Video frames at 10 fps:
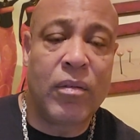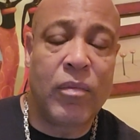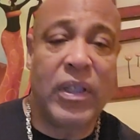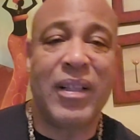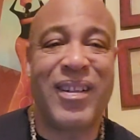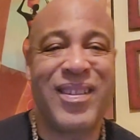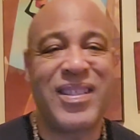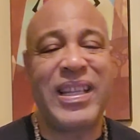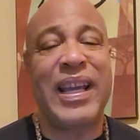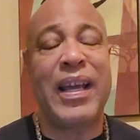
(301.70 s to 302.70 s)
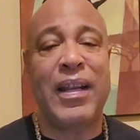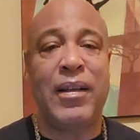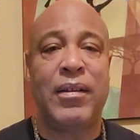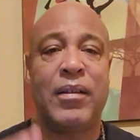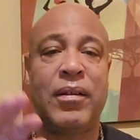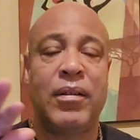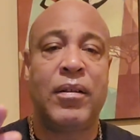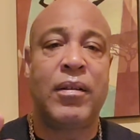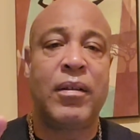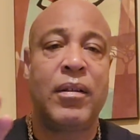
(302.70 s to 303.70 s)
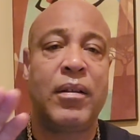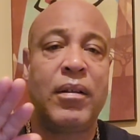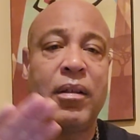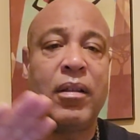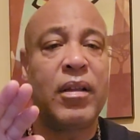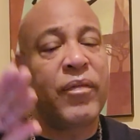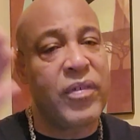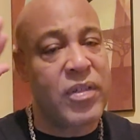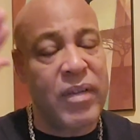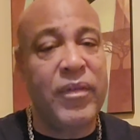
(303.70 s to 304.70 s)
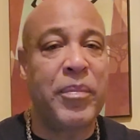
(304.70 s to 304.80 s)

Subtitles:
we can understand the difference of the